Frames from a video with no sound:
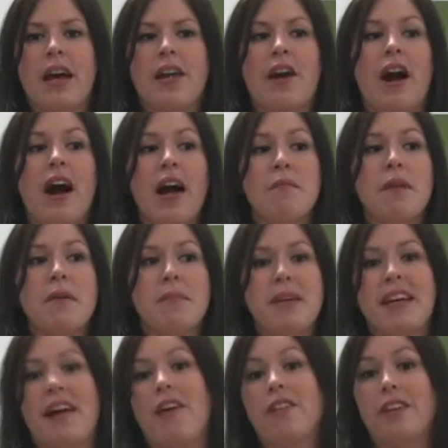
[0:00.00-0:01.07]
Now, I might be
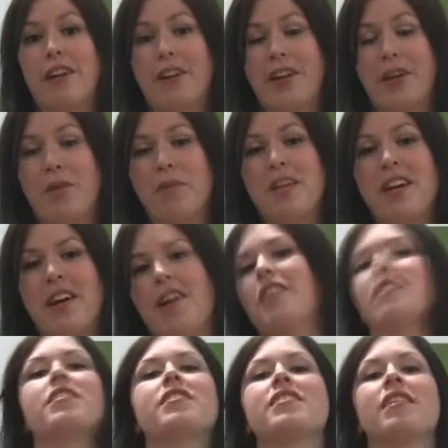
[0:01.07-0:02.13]
an outlier here
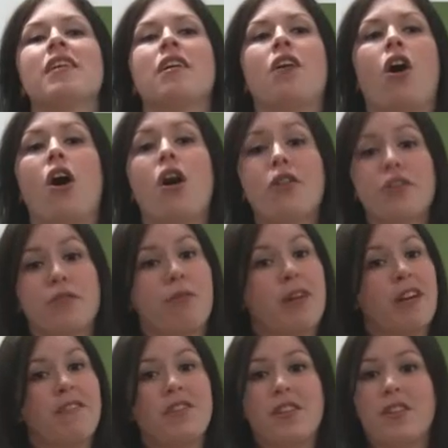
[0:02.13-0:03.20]
because all
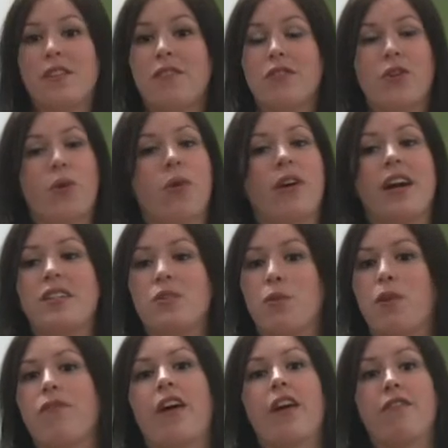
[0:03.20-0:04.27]
three of the gore heights
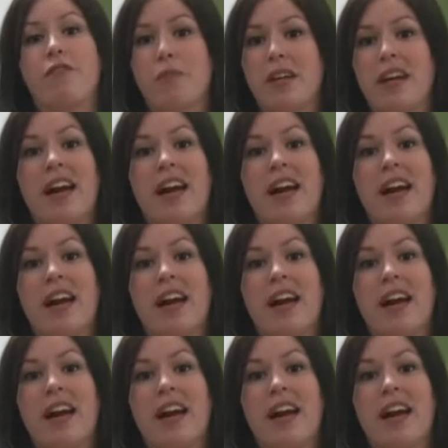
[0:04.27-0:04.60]
work fine for me.